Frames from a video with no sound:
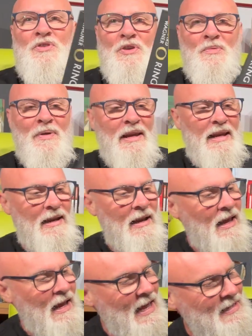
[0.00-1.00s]
to read.
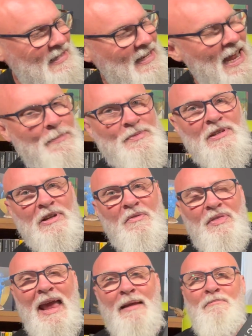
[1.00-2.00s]
It's an absolute,
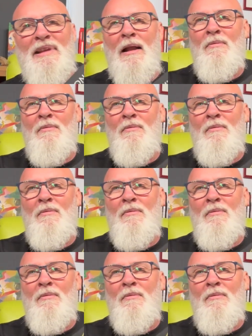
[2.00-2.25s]
and